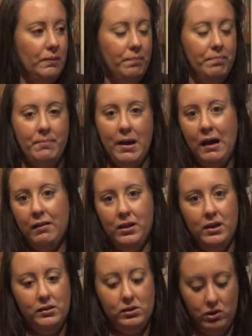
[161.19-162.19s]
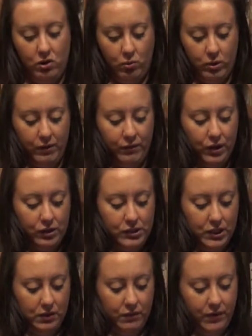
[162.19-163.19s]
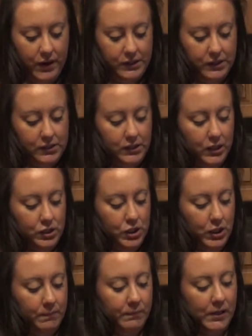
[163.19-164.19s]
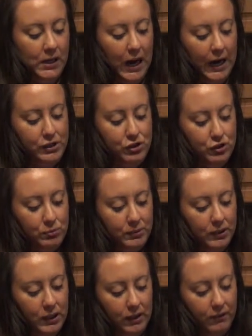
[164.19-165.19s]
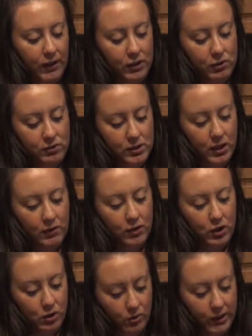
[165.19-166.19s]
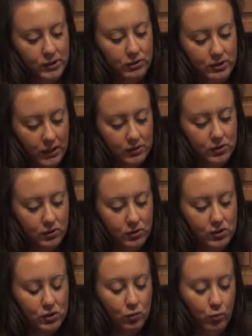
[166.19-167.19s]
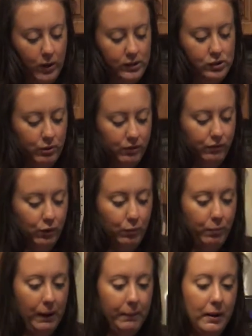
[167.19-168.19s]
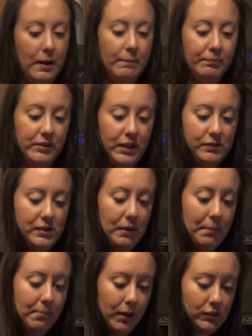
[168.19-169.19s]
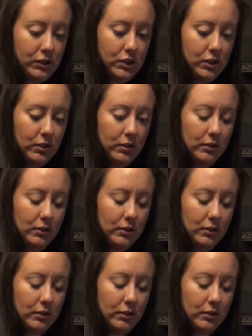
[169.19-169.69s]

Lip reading: mallets or whatever else you can find in his kitchen, I do believe that using the correct utensils when doing food prep gives it a much